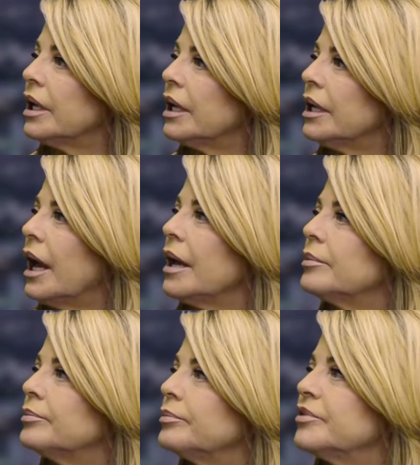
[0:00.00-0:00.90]
and
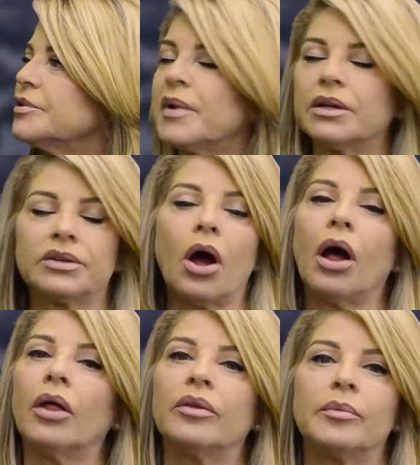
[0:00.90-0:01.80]
I spent
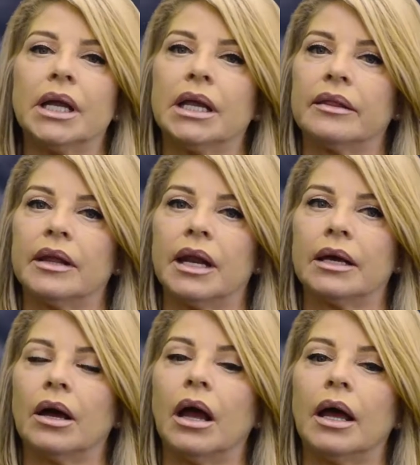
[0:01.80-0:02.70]
all the money that I
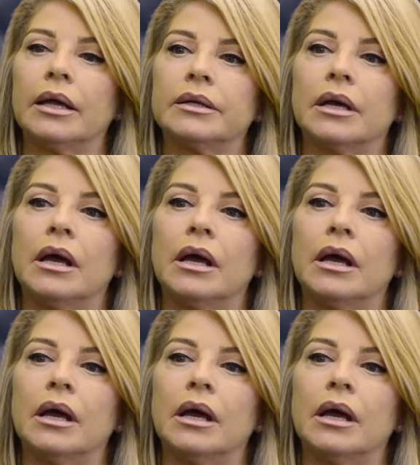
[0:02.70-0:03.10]
got.